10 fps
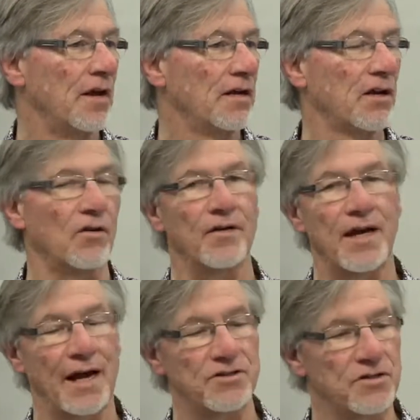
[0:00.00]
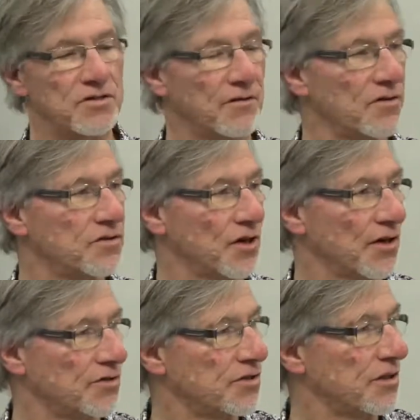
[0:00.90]
you know, the conscience of the
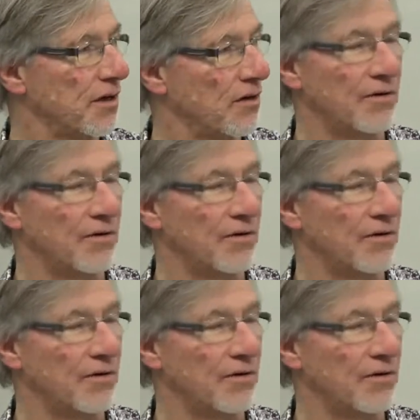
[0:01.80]
church, you know.